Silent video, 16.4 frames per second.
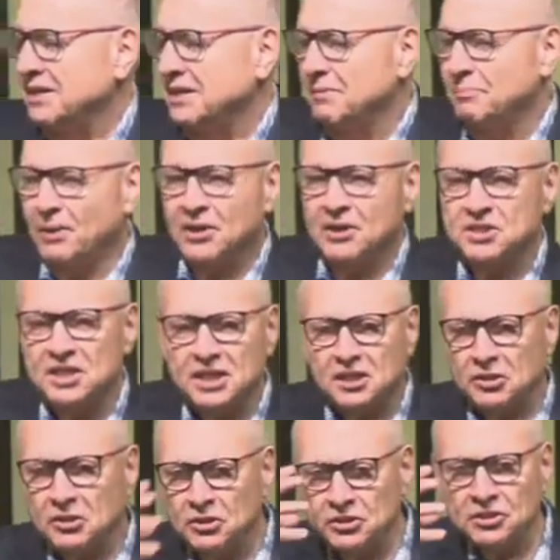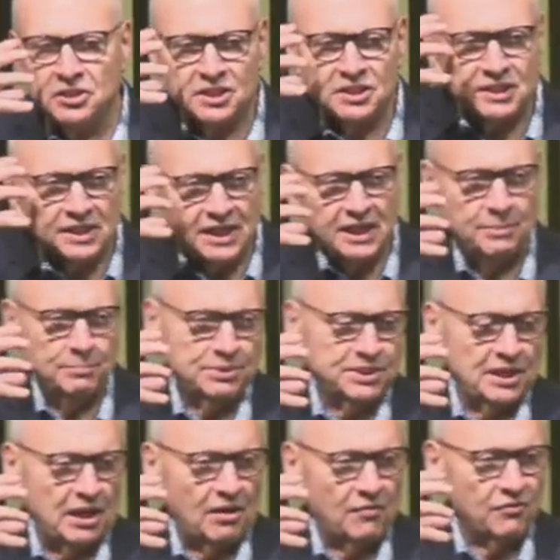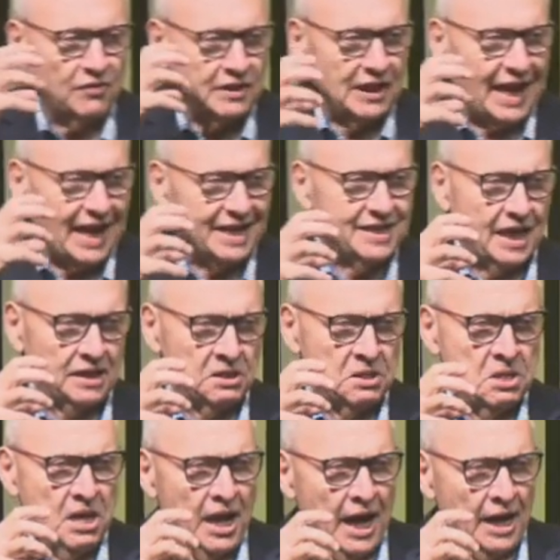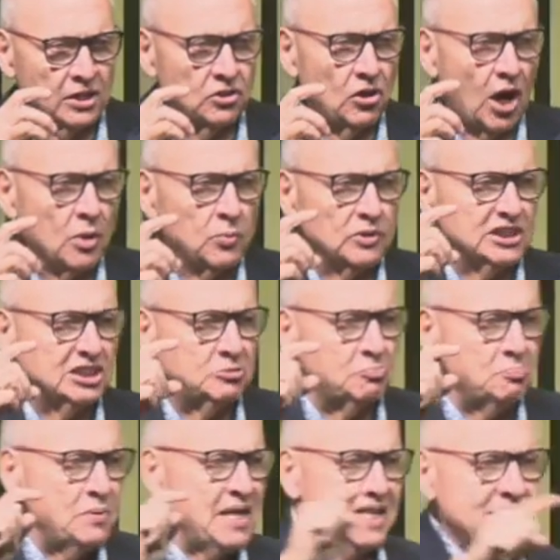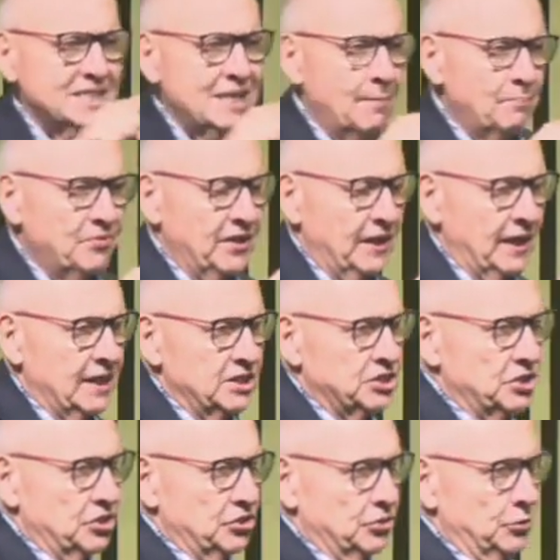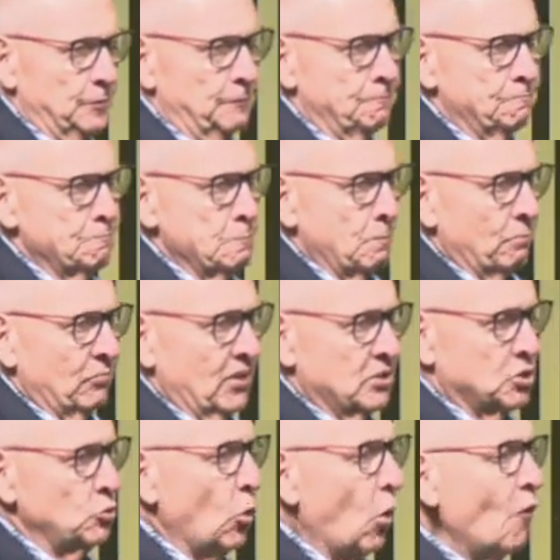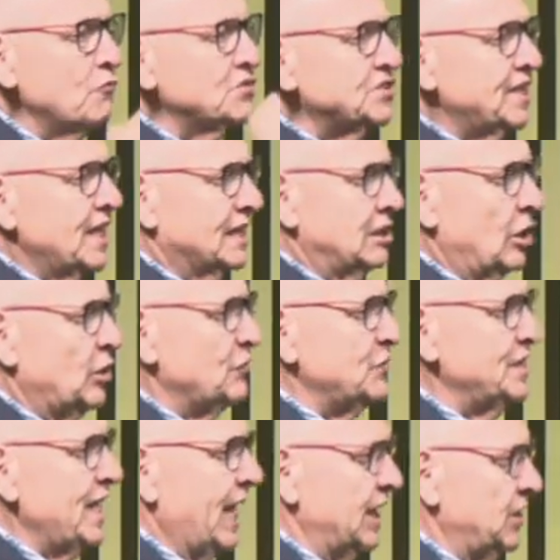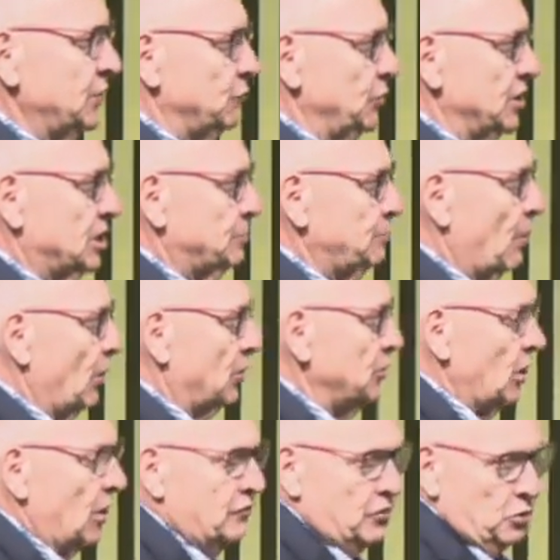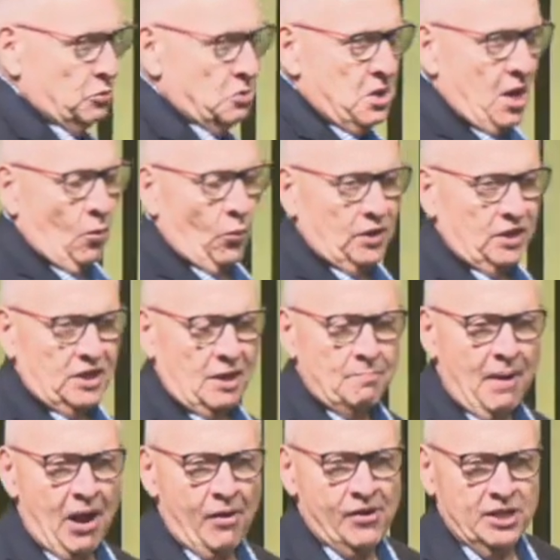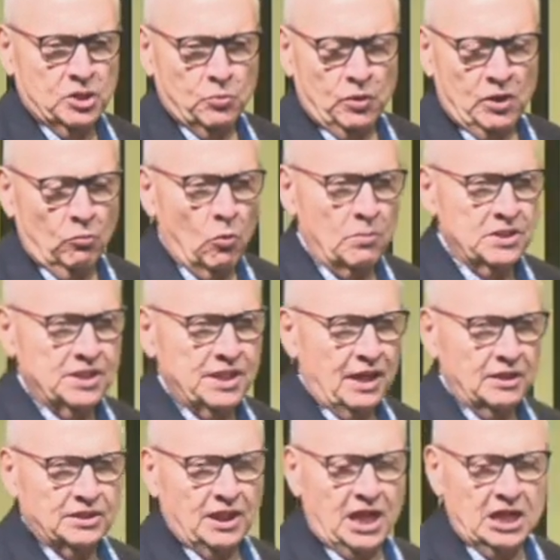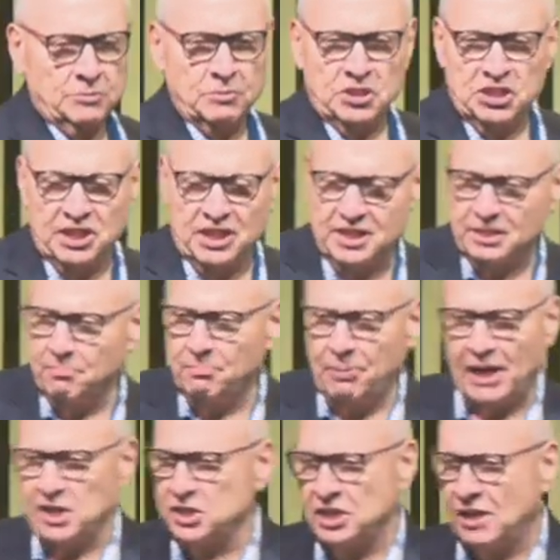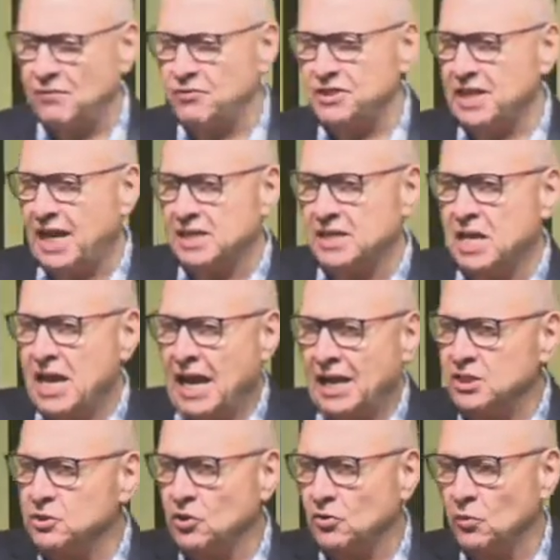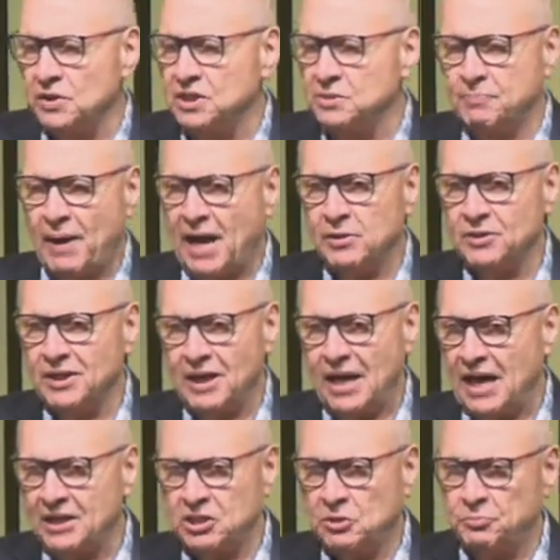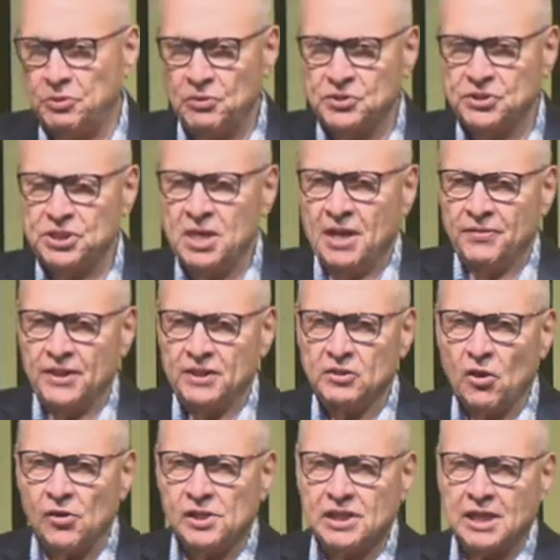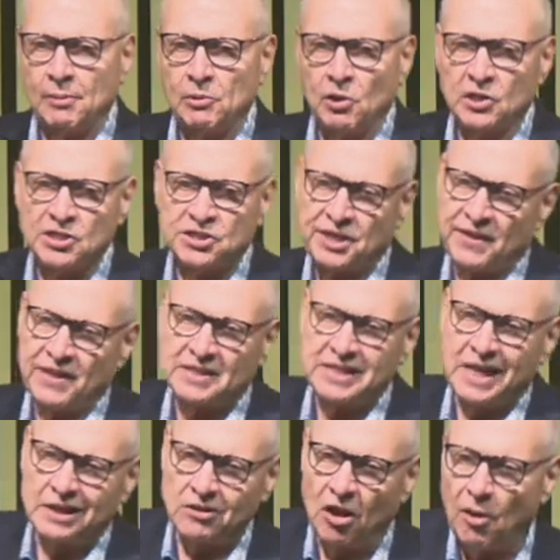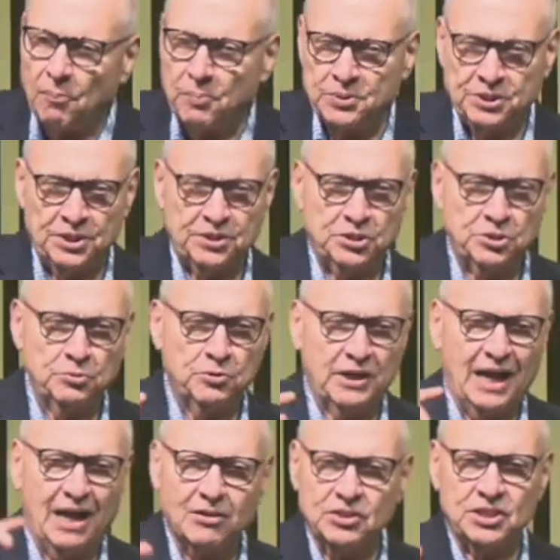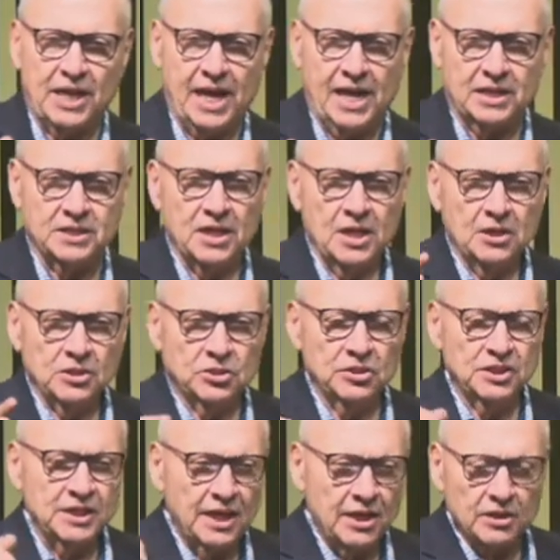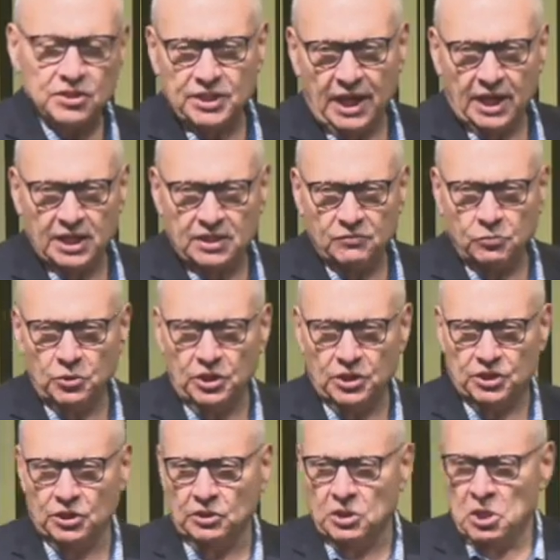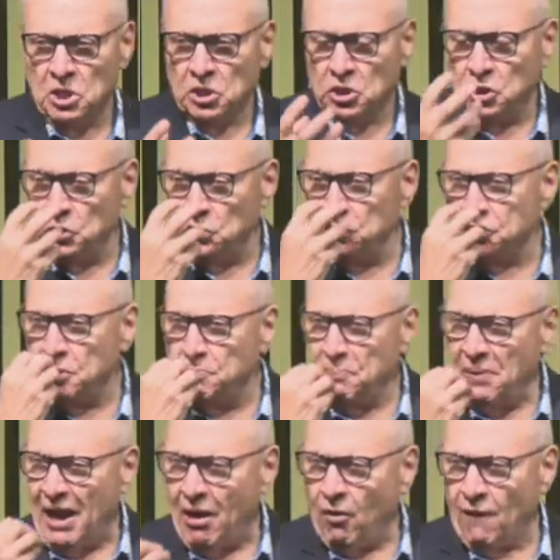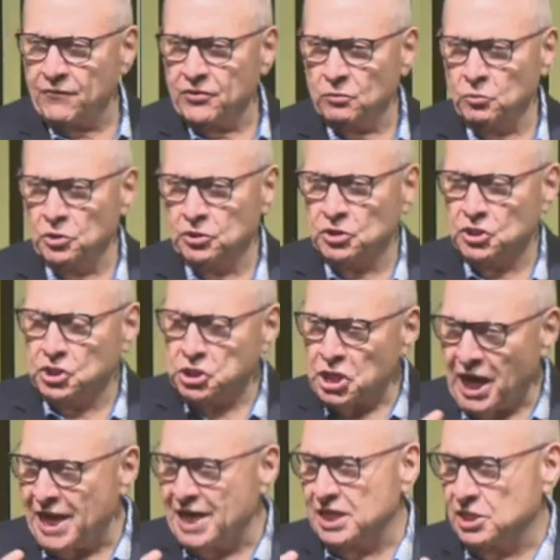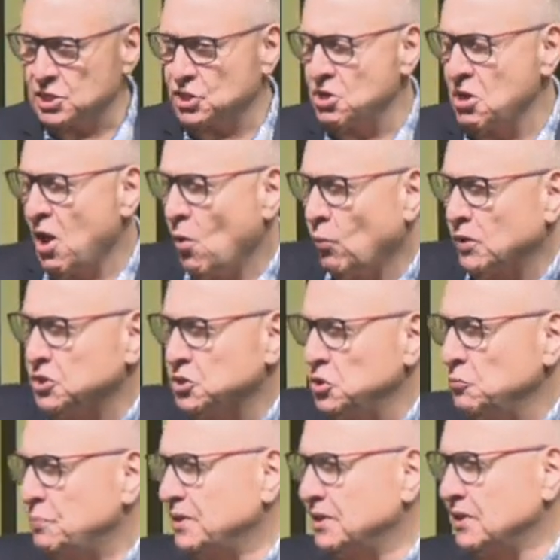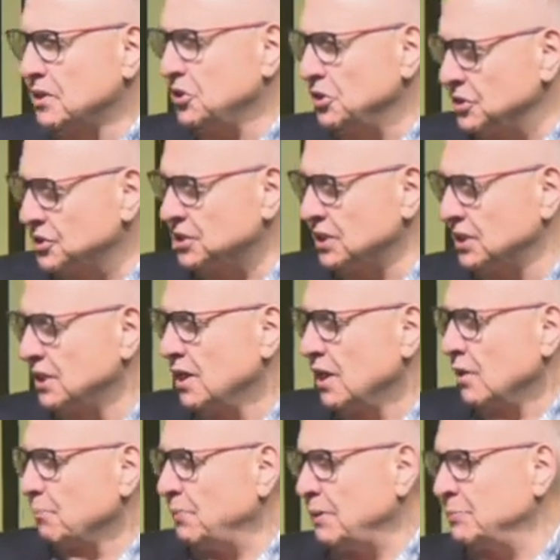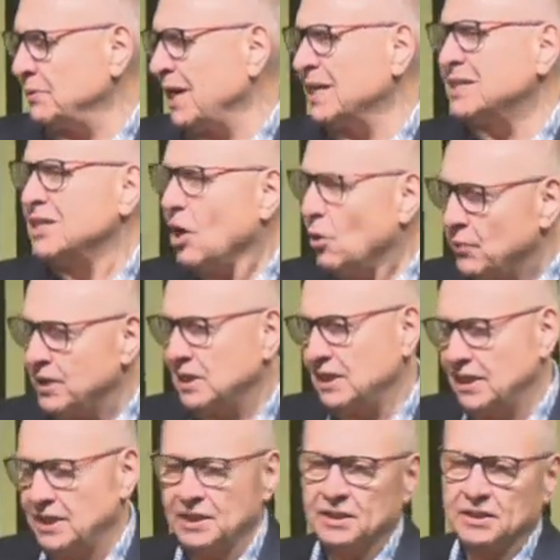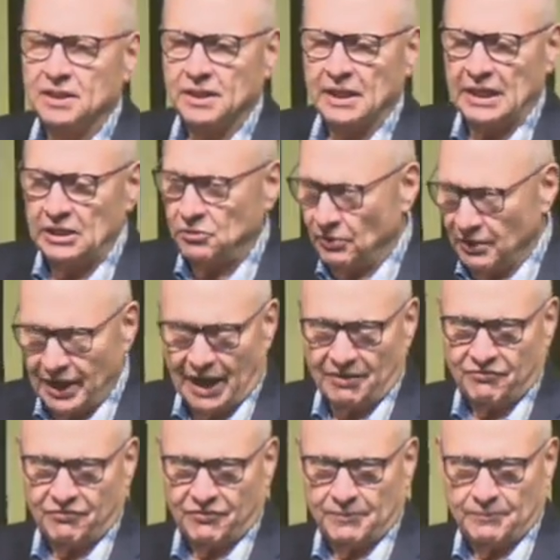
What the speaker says: Because he couldn't see himself like that. And God will speak something into you to offset a lot of negative words spoken over you. When in a marriage, when a woman tells her husband he's impatient every day and he's got all these bad attributes, then God will come along and say the exact opposite to counteract to those negative words. He'll use the power of the word to change what you've been cursing people unknowingly in your life.